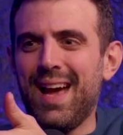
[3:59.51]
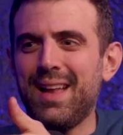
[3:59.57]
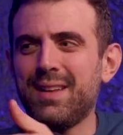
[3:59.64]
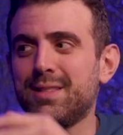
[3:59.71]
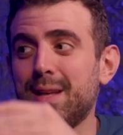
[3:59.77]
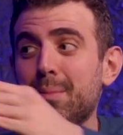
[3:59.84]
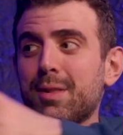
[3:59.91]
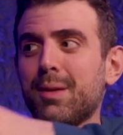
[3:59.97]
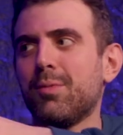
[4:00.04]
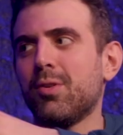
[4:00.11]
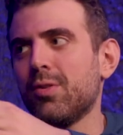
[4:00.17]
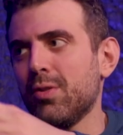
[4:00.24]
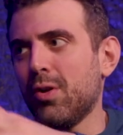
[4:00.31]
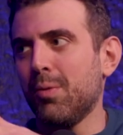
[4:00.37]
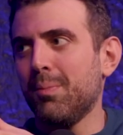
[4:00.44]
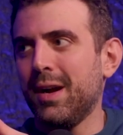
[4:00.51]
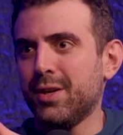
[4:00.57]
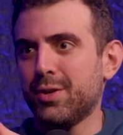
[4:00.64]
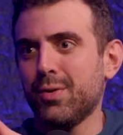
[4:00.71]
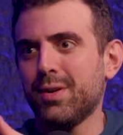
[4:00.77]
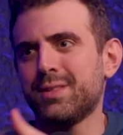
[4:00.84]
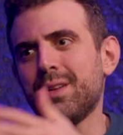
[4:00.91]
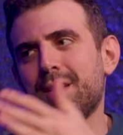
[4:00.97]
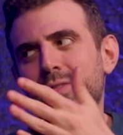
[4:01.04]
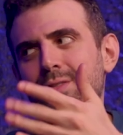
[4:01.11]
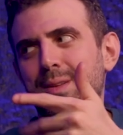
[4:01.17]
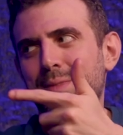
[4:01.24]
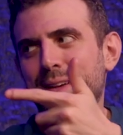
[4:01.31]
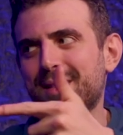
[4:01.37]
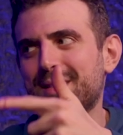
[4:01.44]
And some of them are alone by choice and
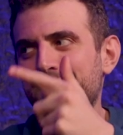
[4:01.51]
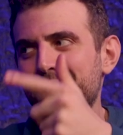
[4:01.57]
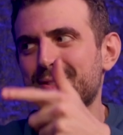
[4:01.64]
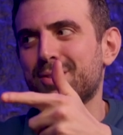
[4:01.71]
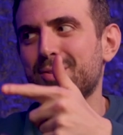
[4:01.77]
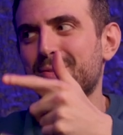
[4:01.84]
others, I'm like, this